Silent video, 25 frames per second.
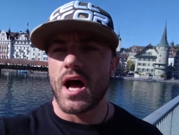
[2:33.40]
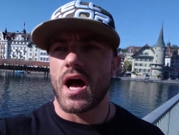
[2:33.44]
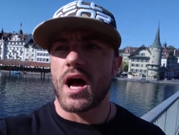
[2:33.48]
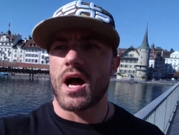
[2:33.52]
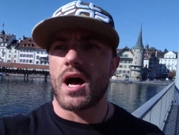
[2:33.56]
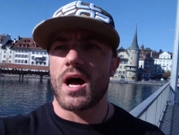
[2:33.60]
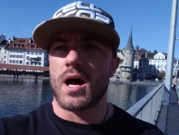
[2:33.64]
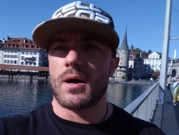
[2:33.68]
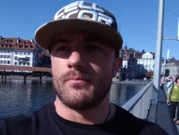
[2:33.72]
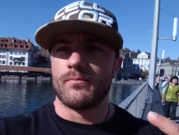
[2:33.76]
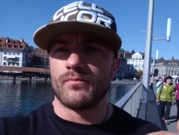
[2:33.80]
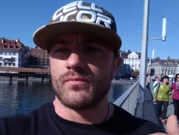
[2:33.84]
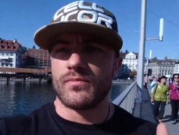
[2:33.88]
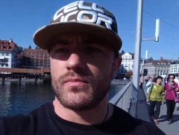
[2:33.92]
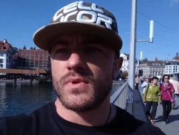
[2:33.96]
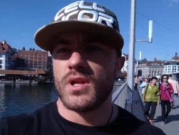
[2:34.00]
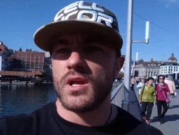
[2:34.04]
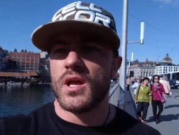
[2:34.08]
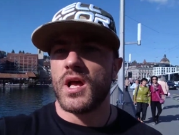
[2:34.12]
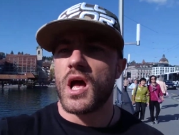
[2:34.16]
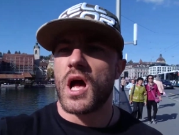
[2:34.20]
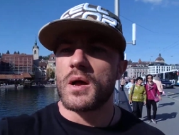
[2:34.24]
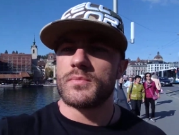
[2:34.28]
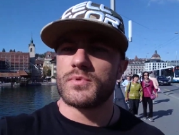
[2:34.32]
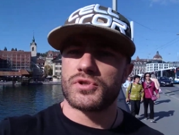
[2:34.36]
Um, I'm
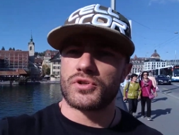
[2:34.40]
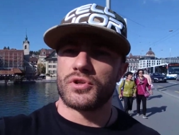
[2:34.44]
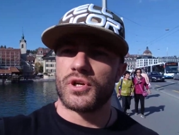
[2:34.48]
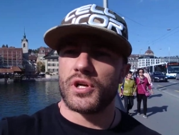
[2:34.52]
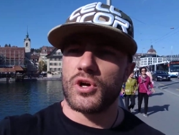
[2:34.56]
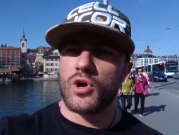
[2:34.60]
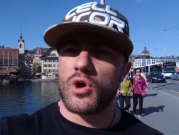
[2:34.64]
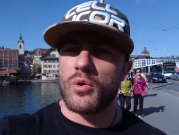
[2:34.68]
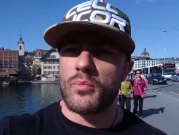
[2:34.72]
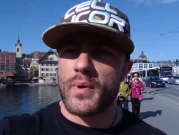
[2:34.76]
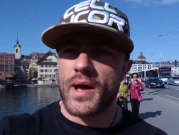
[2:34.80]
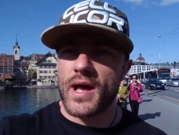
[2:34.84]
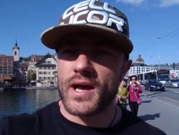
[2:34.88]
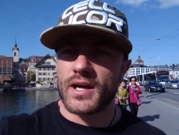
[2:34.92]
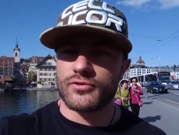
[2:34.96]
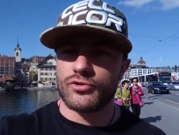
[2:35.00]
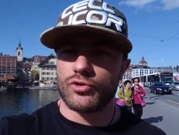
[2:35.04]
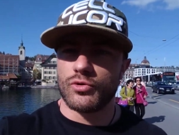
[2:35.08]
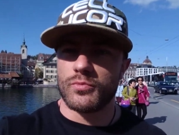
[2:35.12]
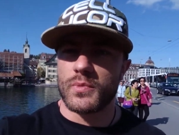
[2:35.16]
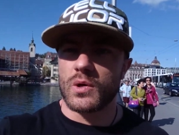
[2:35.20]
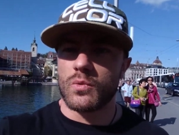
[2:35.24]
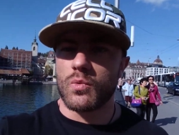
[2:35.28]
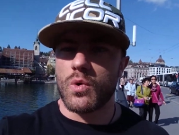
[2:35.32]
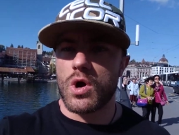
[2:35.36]
just gonna go back
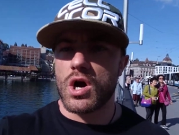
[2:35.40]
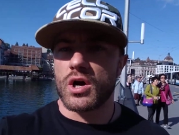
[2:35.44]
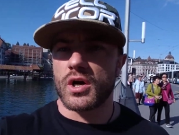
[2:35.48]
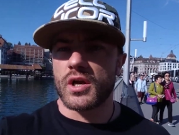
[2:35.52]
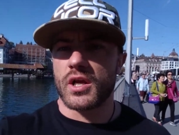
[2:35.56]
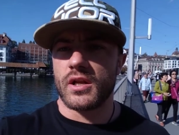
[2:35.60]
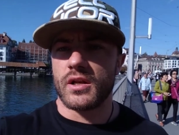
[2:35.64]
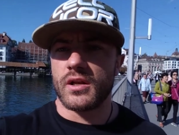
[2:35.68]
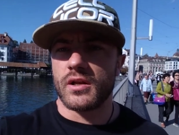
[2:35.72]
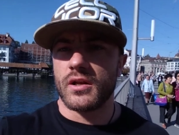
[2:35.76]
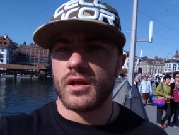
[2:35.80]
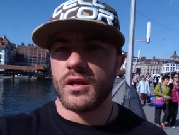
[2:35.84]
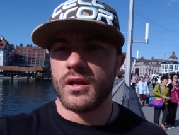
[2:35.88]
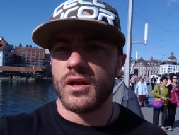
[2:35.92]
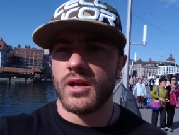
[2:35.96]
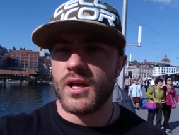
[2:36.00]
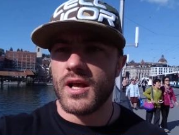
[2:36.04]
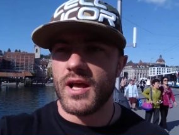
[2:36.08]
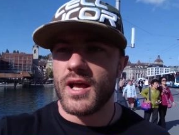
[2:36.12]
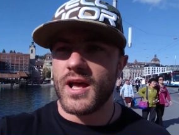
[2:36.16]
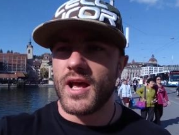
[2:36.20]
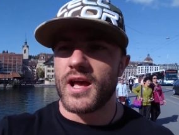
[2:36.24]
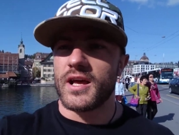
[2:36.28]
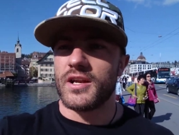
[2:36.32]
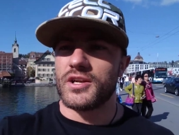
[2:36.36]
to my walking
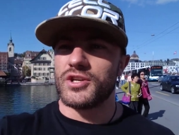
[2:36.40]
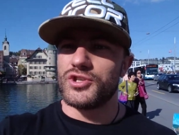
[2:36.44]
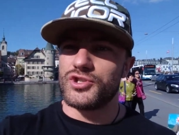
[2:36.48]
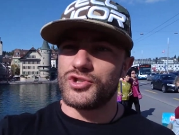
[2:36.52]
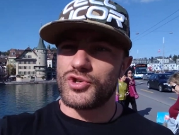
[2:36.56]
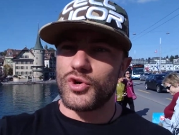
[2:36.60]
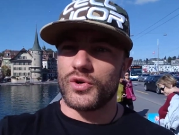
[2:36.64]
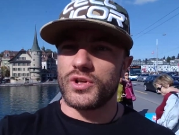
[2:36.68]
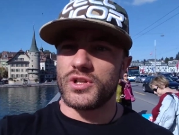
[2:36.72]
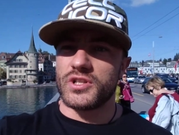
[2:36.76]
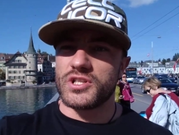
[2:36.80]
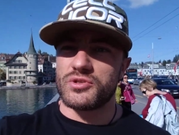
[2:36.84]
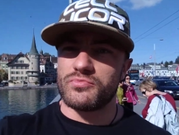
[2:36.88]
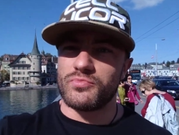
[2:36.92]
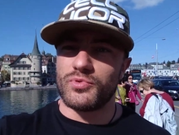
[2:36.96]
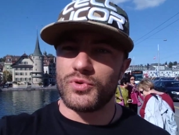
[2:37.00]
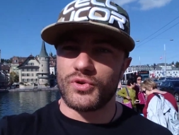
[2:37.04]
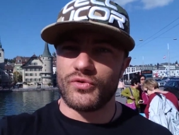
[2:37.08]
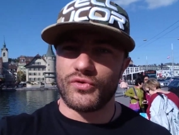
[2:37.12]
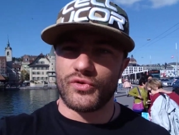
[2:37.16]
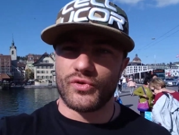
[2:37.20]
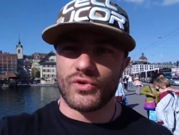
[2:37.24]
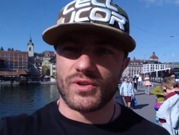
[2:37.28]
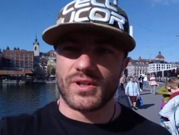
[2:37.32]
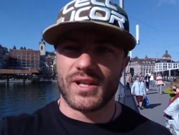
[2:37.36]
and enjoying this
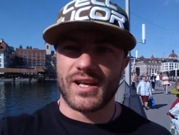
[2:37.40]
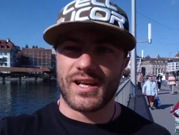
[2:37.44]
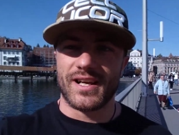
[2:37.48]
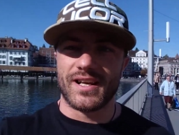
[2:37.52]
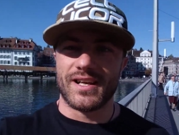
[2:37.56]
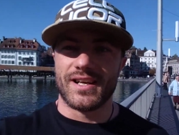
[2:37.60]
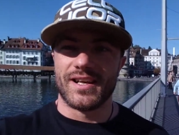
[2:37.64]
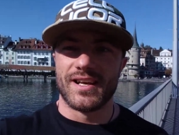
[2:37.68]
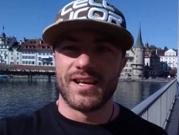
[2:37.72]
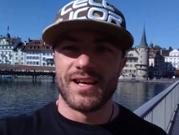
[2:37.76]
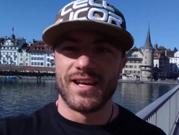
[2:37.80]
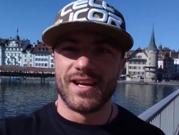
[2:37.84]
beautiful day.